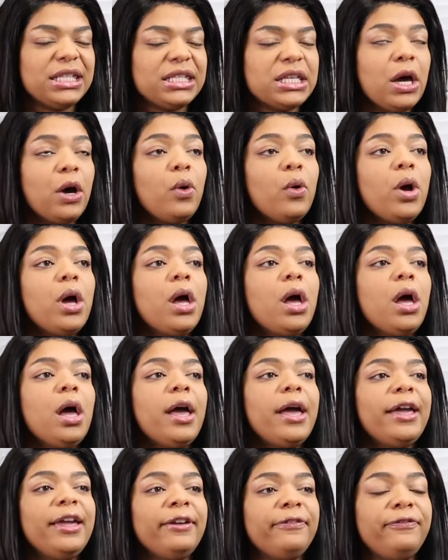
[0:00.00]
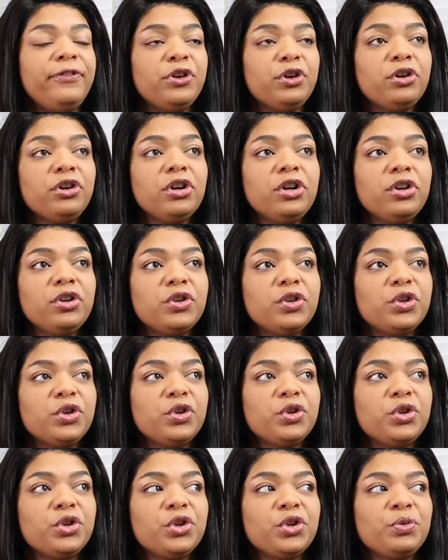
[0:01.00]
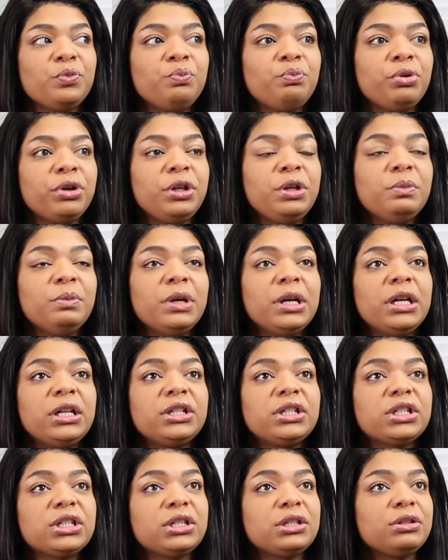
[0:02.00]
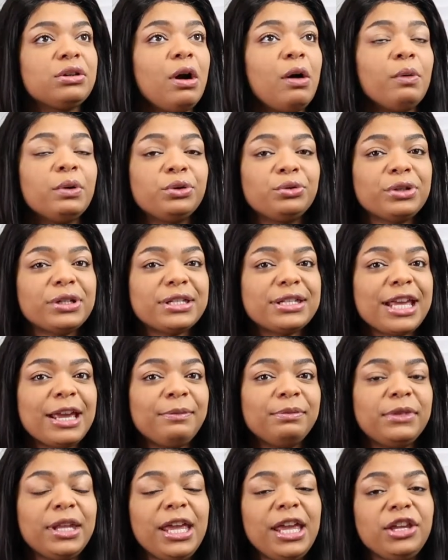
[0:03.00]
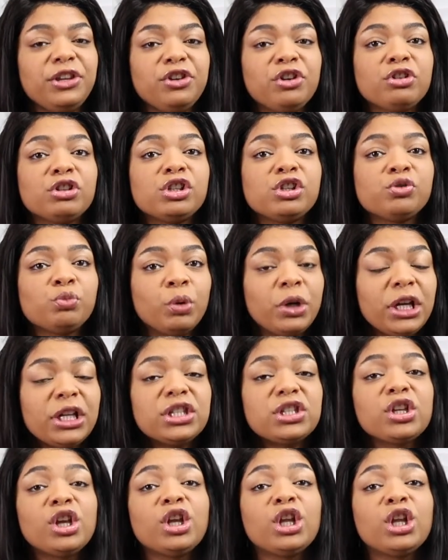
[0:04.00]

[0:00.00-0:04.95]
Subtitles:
So if you're pretty much going through the same thing, you're wanting to